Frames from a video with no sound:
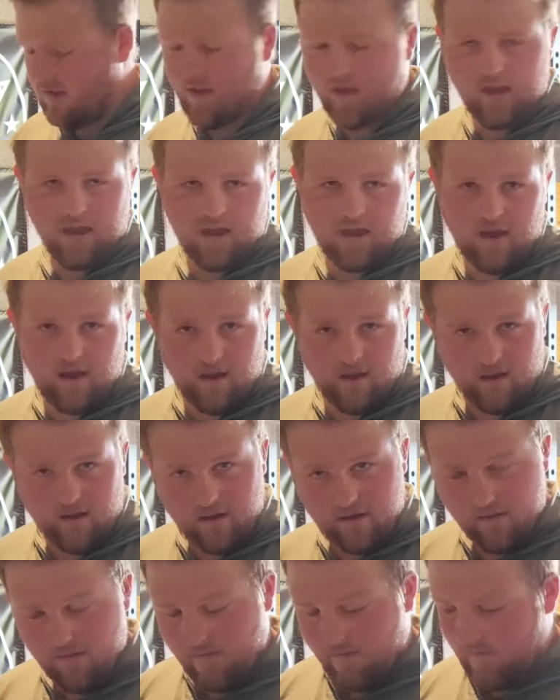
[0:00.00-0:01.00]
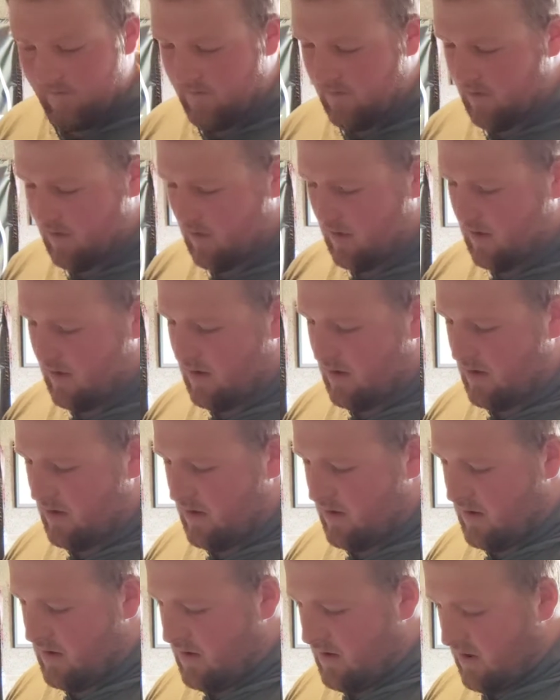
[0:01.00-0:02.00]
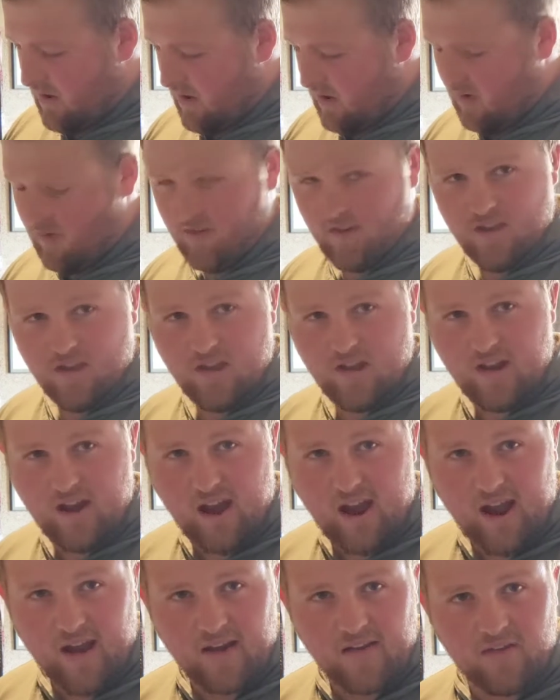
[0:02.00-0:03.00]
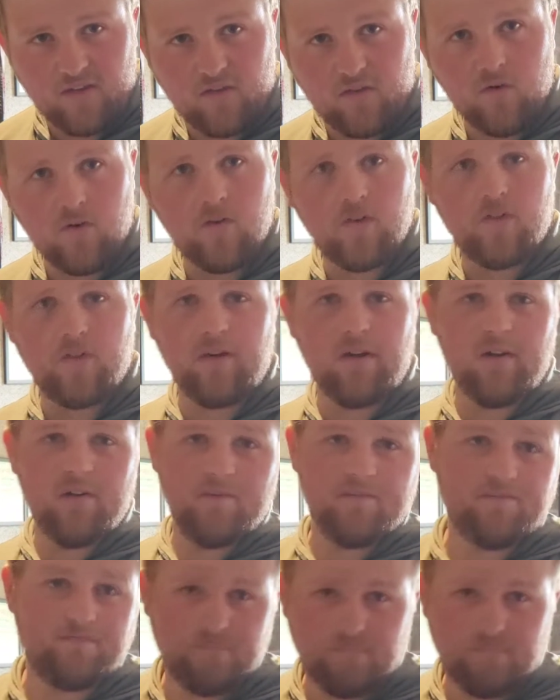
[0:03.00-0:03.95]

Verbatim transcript: year, I think it was in year nine at school. So,